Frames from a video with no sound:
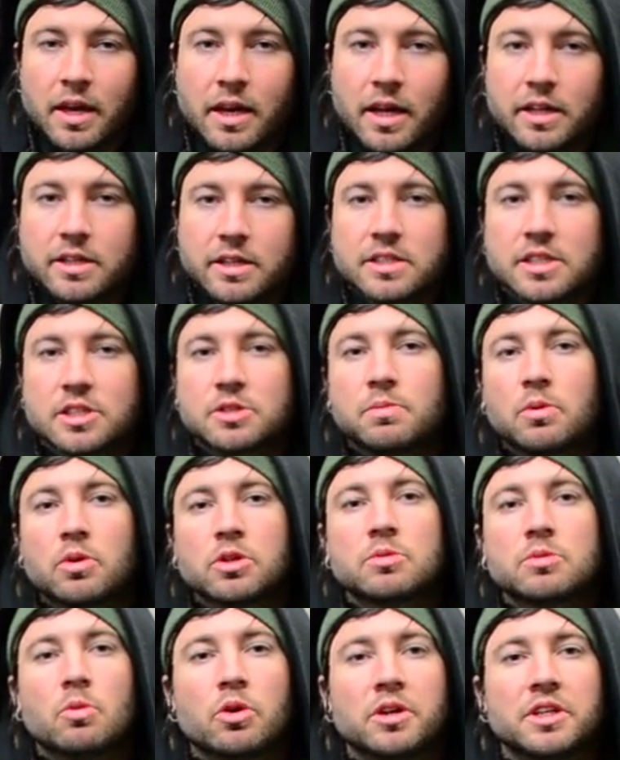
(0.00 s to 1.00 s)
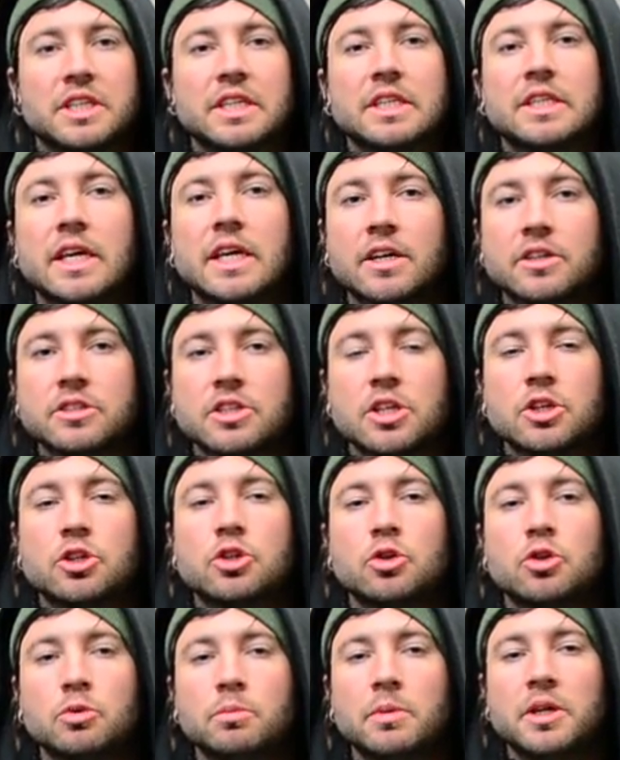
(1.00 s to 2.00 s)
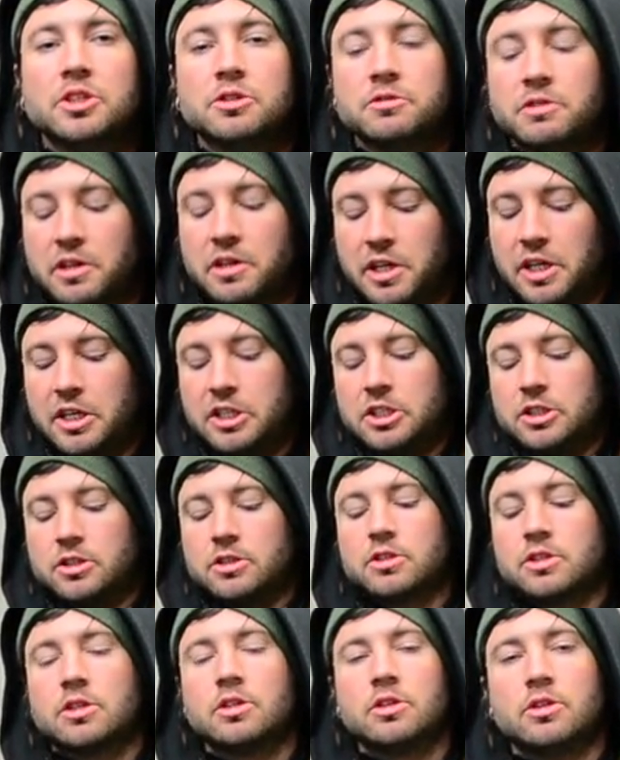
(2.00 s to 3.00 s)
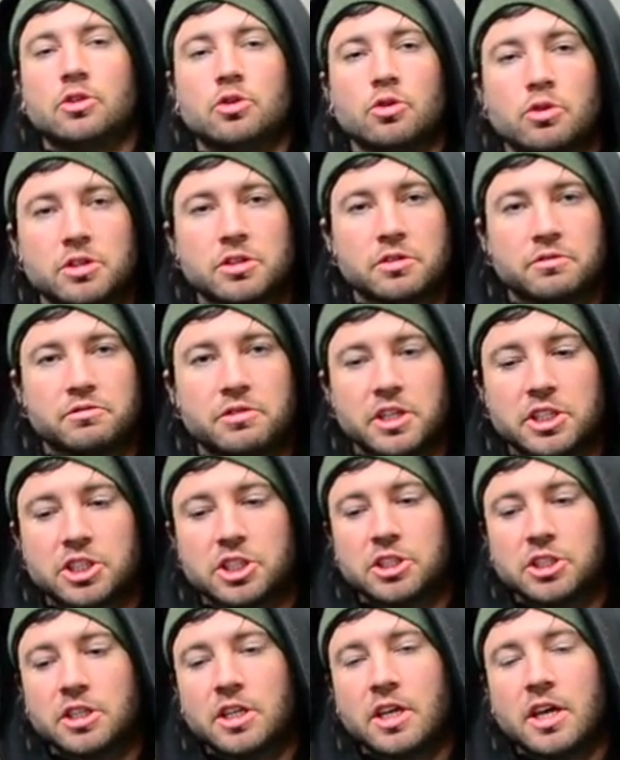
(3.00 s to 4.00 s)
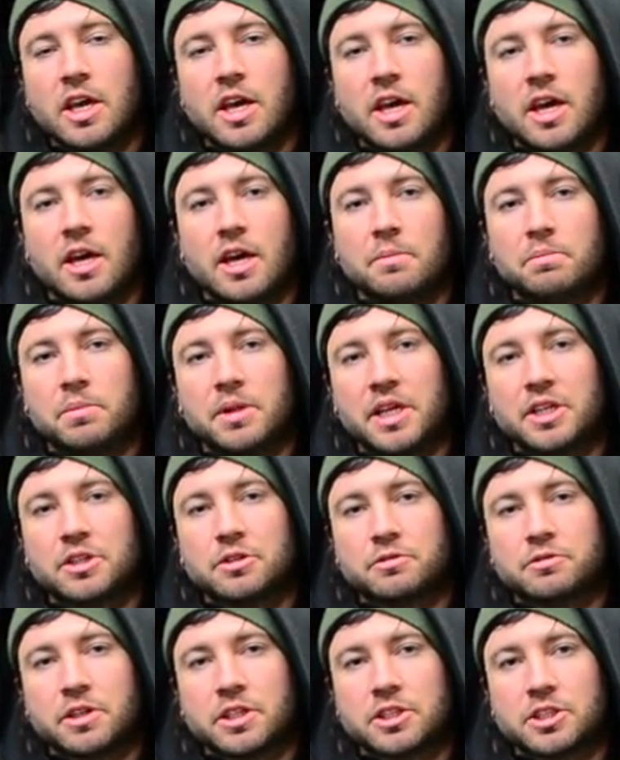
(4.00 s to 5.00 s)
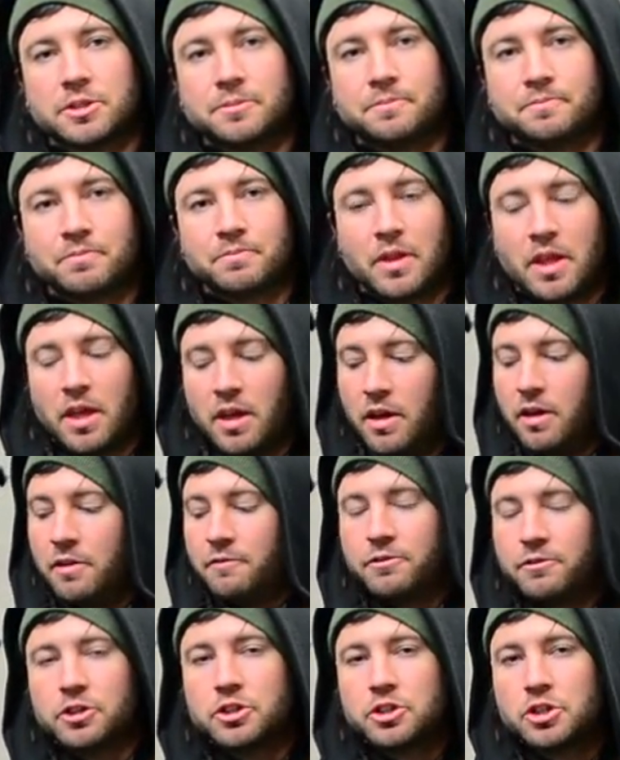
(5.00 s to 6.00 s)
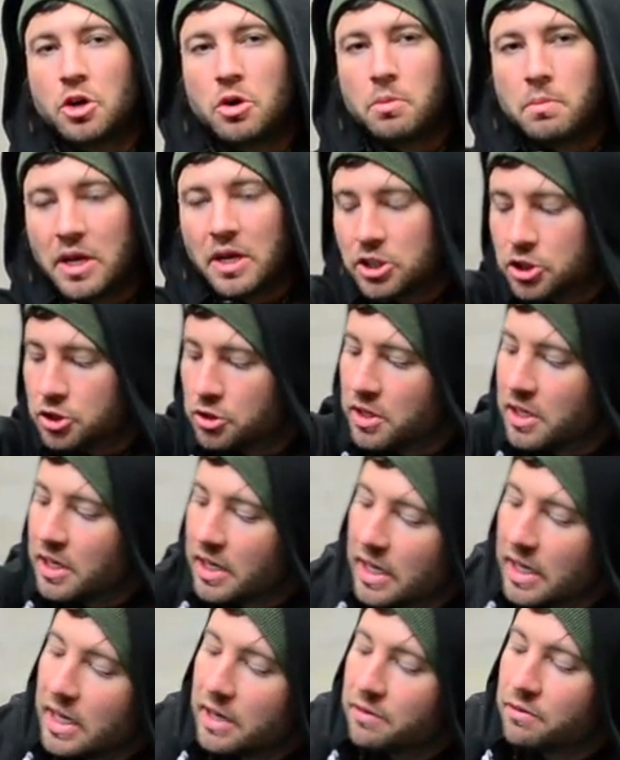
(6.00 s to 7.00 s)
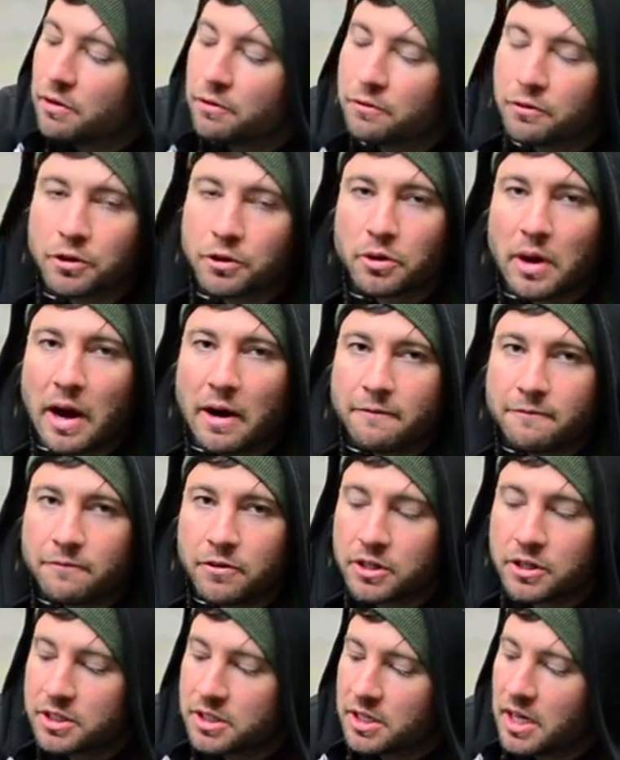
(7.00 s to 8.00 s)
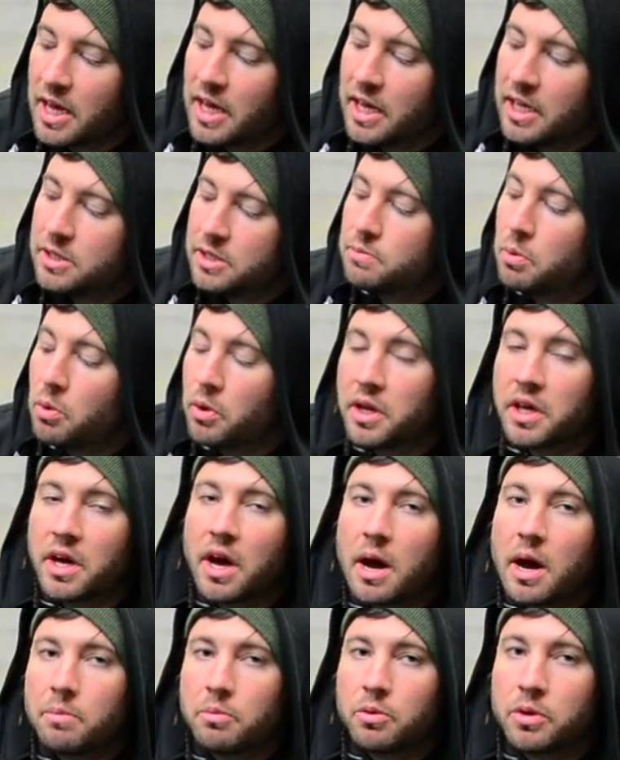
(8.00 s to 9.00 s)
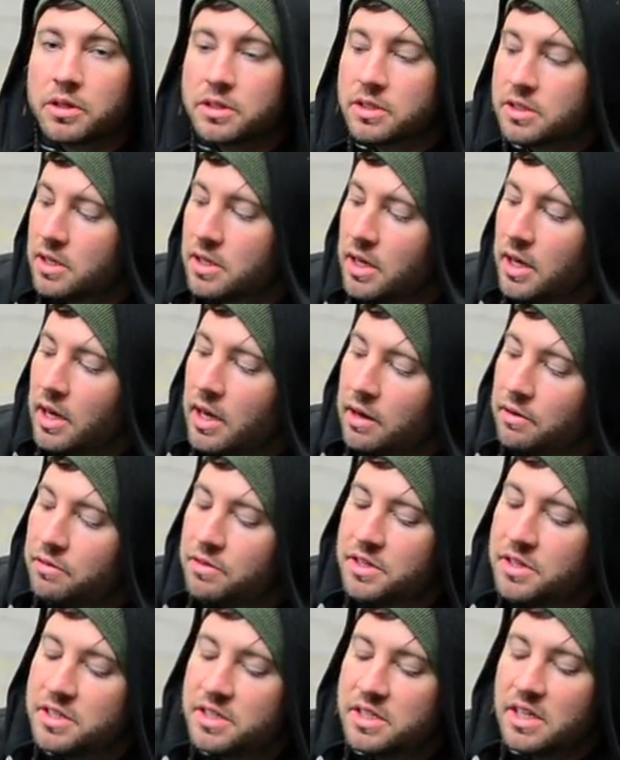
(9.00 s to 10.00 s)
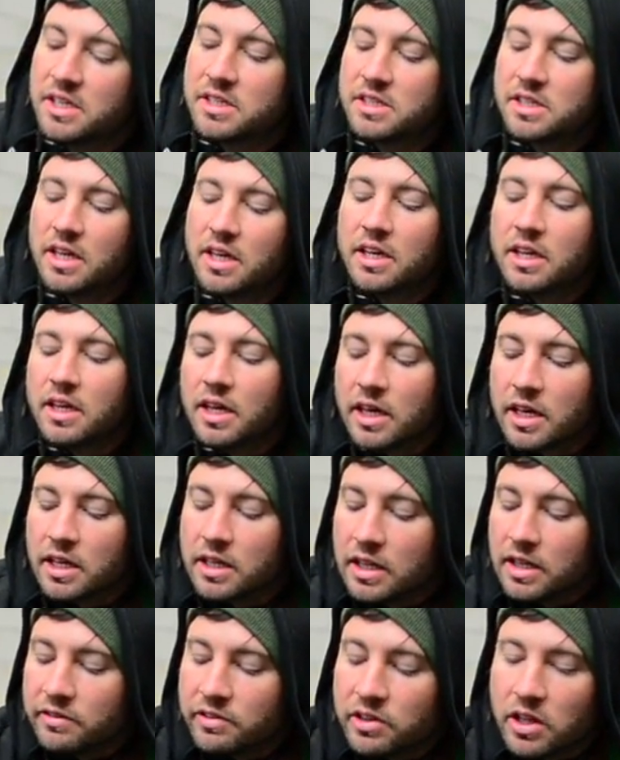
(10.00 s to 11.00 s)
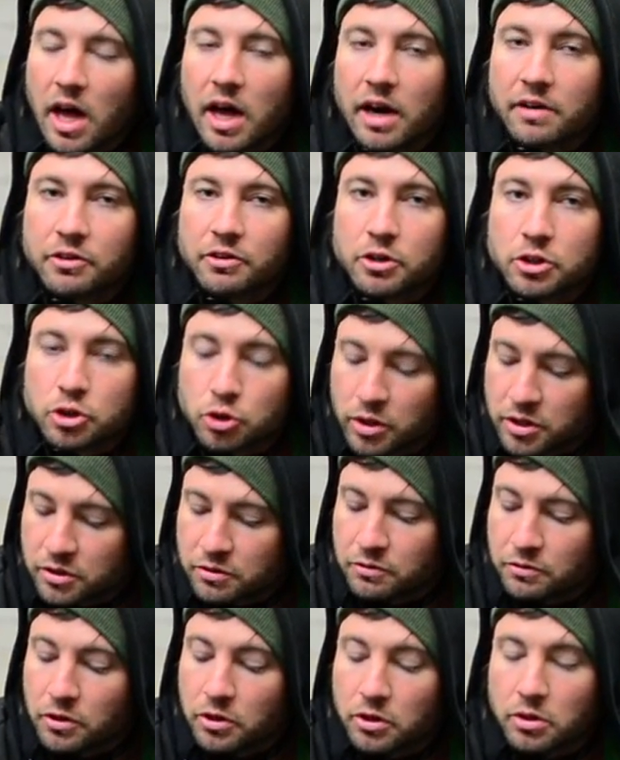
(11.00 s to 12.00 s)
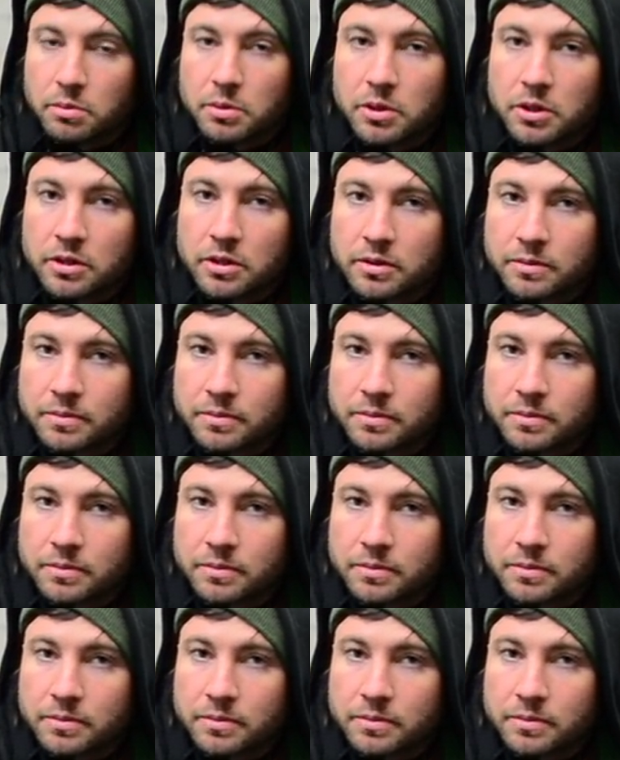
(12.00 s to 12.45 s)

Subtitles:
Now let's explore some more details in two major variations, dorsiflexion and plantar flexion. First though, make sure the knee of the further out foot is pointing upwards. If this sinks in, it can leave a lot of your joints vulnerable.